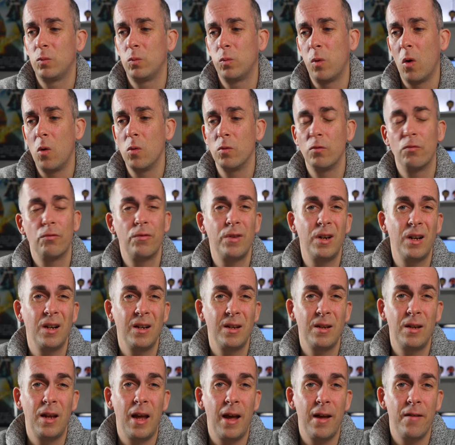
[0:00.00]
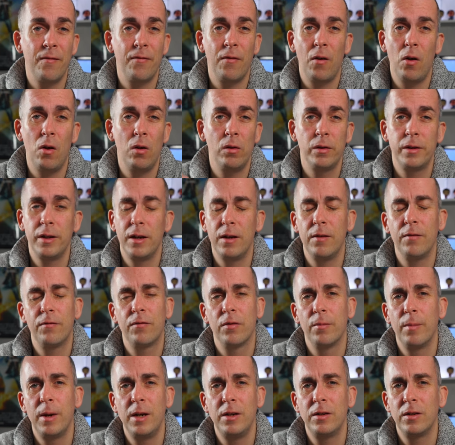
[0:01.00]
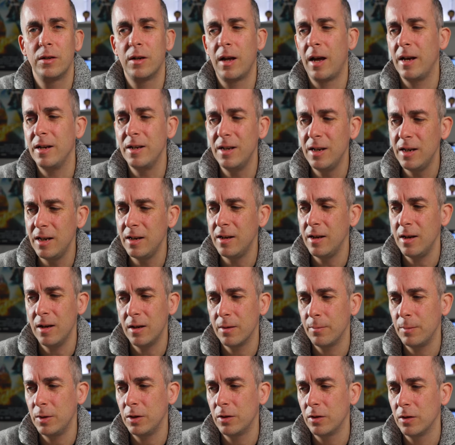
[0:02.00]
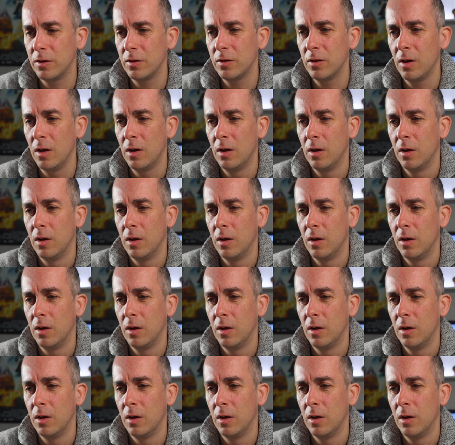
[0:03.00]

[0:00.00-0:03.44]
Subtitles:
won't really have all the information I need in the missions.